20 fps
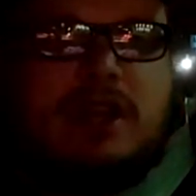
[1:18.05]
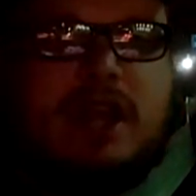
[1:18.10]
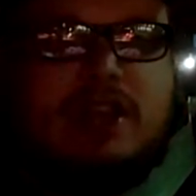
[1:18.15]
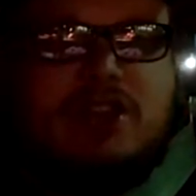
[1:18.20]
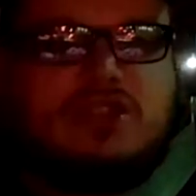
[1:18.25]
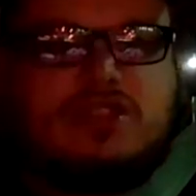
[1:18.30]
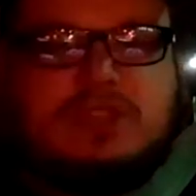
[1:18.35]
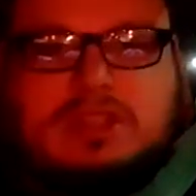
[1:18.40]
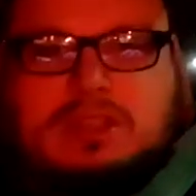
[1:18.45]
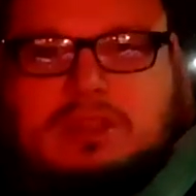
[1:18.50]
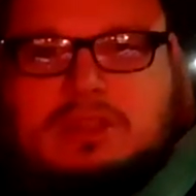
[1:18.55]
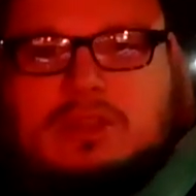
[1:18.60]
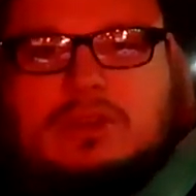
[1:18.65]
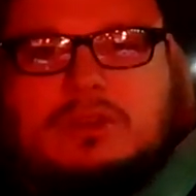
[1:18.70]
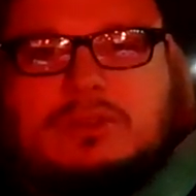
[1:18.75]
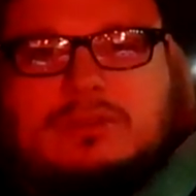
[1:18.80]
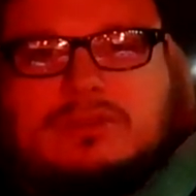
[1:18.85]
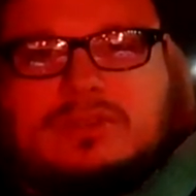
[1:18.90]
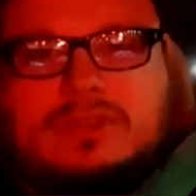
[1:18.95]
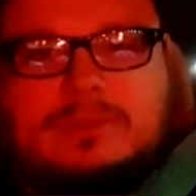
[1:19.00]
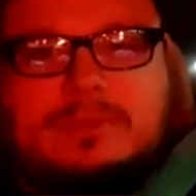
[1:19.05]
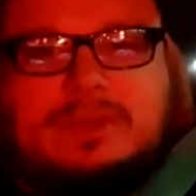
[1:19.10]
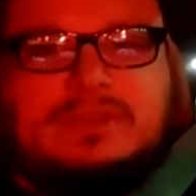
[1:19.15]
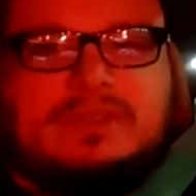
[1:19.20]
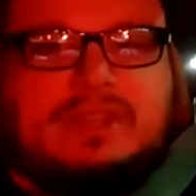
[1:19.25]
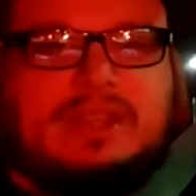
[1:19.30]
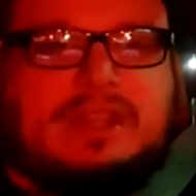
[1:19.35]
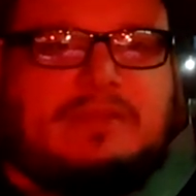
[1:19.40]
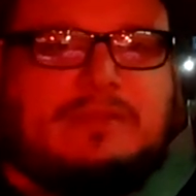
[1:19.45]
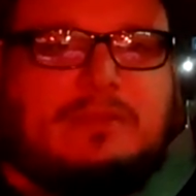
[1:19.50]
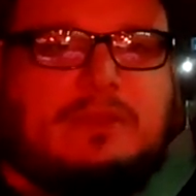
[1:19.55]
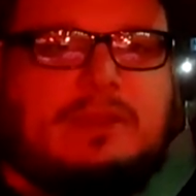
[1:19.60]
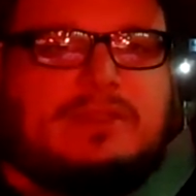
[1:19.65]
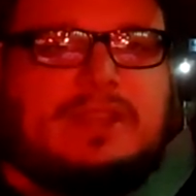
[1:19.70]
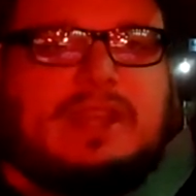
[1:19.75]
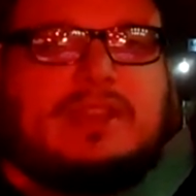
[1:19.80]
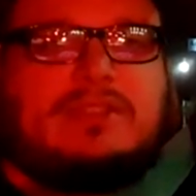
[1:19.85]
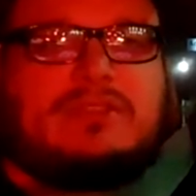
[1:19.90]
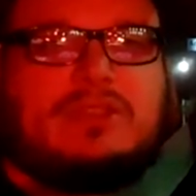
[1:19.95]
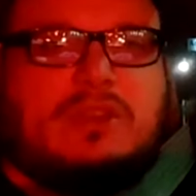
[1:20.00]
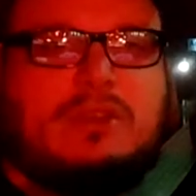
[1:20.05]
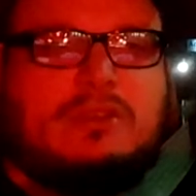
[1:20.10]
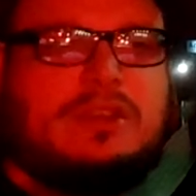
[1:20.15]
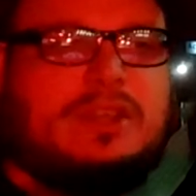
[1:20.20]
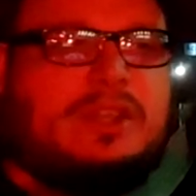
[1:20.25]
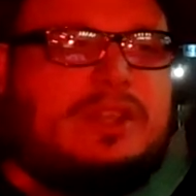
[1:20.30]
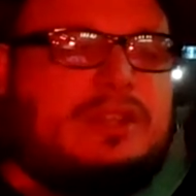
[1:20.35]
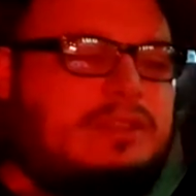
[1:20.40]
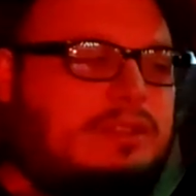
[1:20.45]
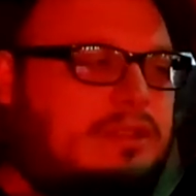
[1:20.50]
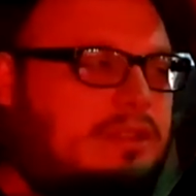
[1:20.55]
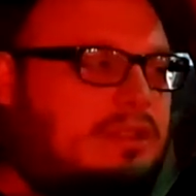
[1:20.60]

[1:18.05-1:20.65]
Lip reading: I usually close. So that means I get up around 9:30.